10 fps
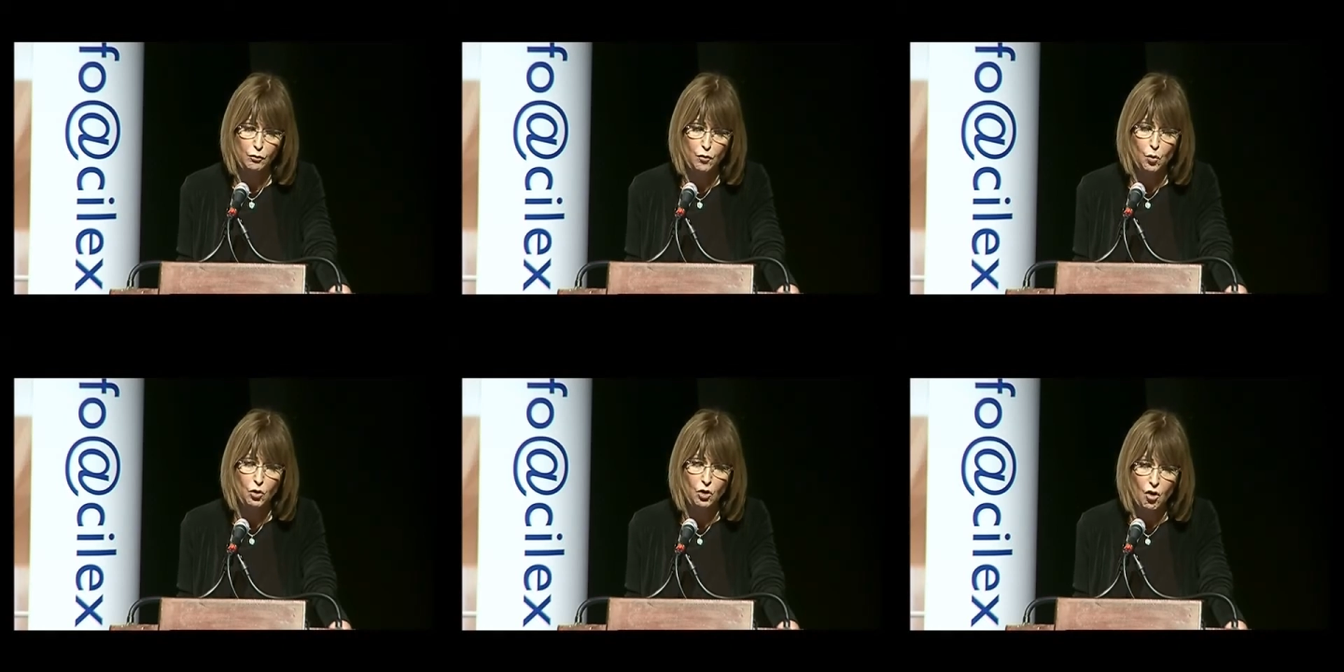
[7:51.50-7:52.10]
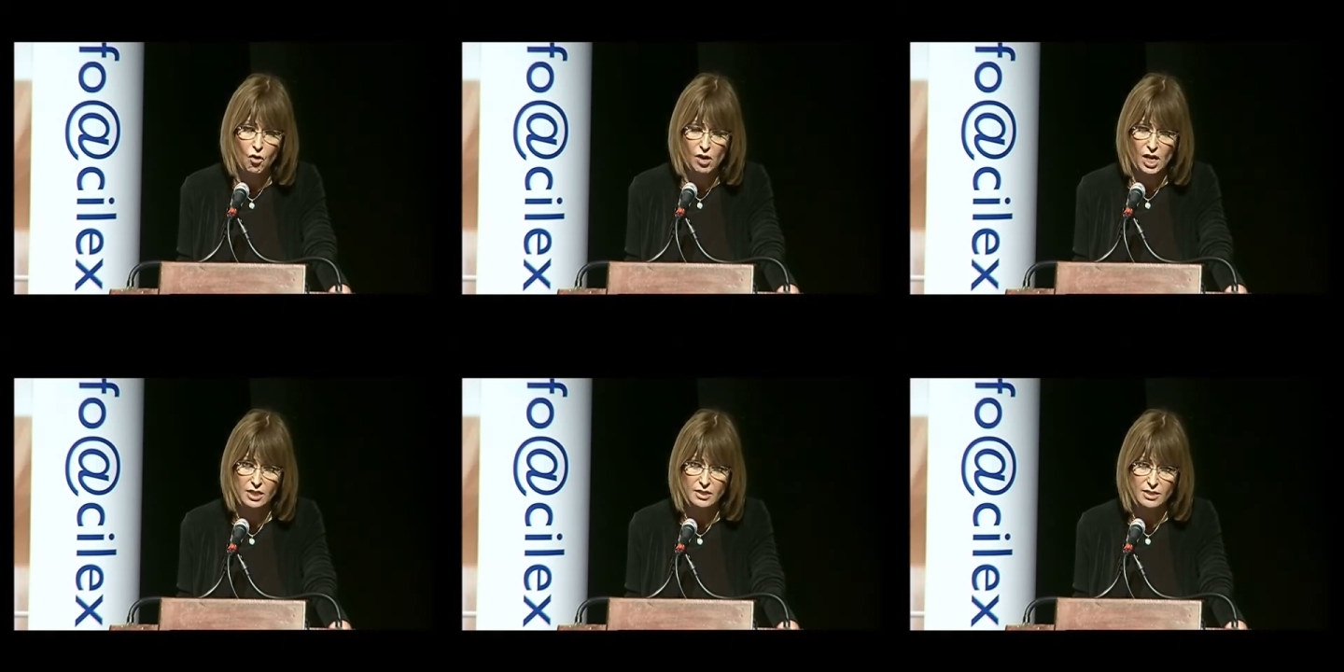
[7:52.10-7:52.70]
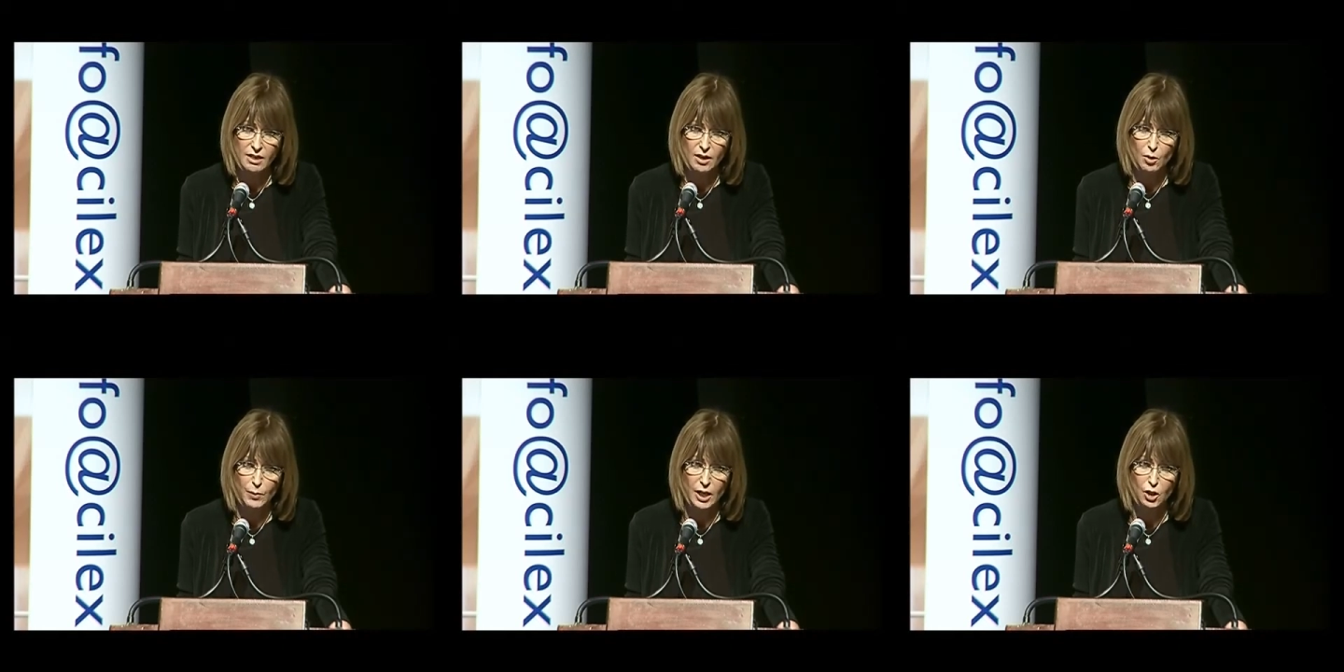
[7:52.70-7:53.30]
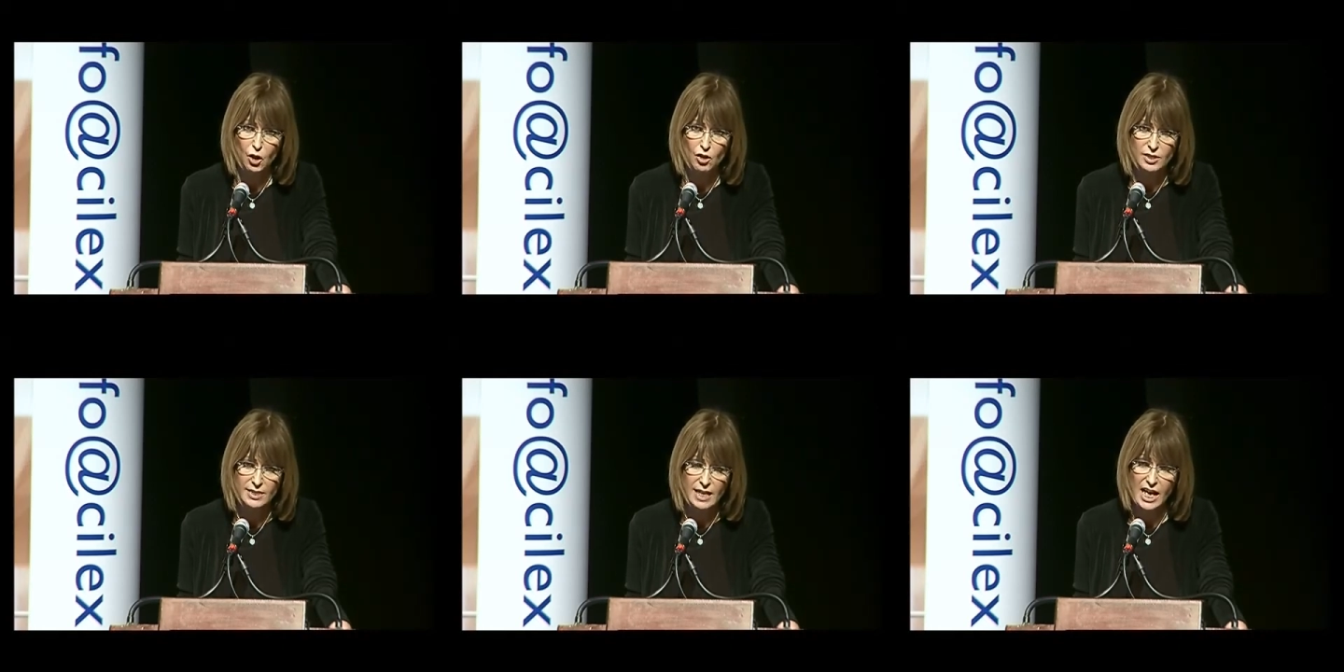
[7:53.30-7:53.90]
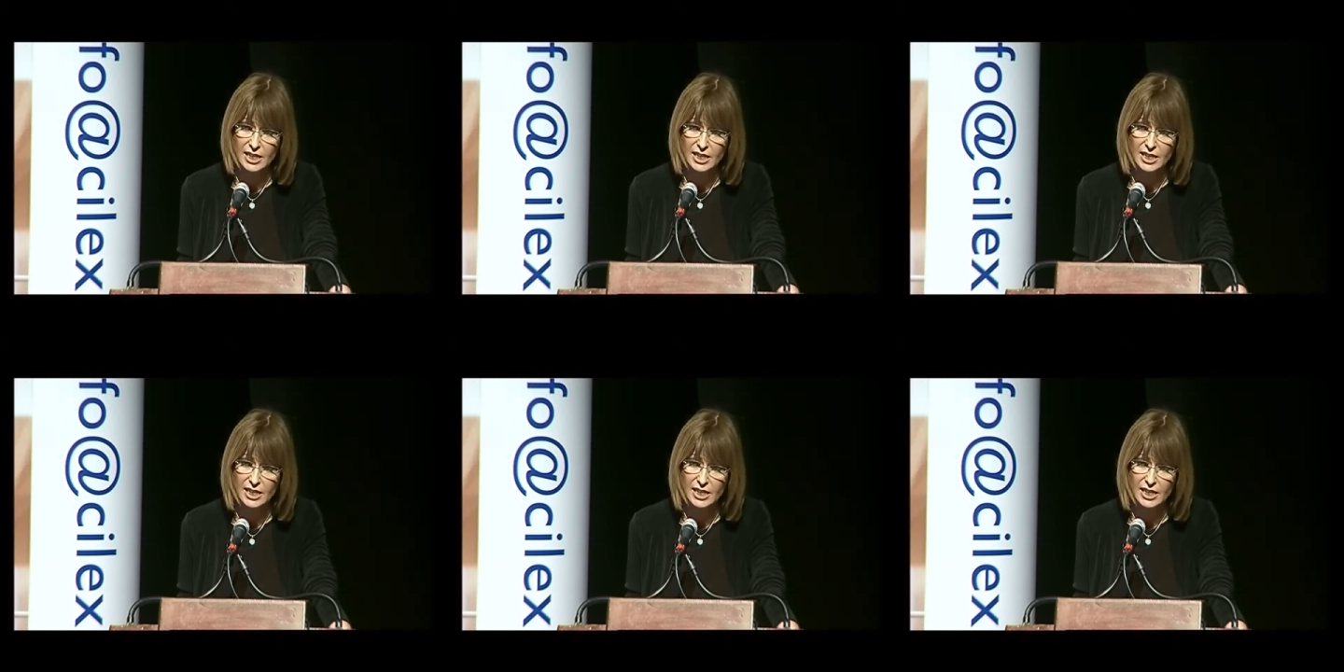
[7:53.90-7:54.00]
for long-term loss.